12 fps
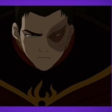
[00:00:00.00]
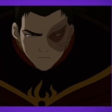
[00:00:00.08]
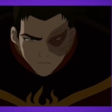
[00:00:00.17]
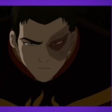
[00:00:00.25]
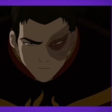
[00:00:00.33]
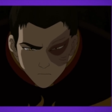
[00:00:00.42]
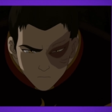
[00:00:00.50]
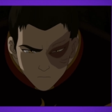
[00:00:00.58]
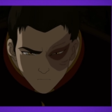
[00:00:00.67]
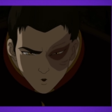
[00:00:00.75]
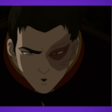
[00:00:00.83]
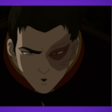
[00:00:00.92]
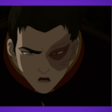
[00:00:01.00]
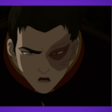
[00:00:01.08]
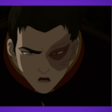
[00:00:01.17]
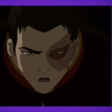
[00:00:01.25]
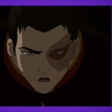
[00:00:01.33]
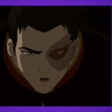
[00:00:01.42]
Airbender series.
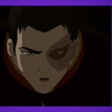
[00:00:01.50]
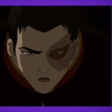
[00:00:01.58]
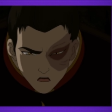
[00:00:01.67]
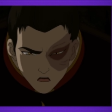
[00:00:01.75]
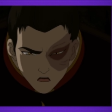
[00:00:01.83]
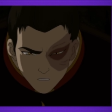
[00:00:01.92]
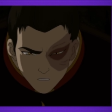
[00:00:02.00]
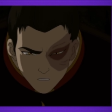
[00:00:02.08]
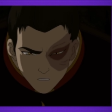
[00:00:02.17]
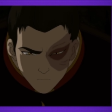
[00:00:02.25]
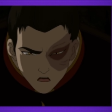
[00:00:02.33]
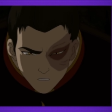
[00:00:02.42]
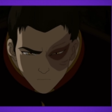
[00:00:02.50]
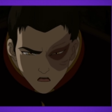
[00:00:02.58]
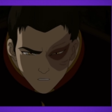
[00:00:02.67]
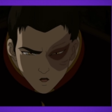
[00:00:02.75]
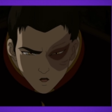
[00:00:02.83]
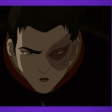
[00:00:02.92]
Where is
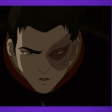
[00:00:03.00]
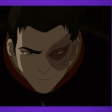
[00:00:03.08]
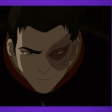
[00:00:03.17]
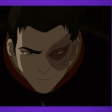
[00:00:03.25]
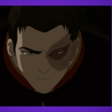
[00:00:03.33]
my mother?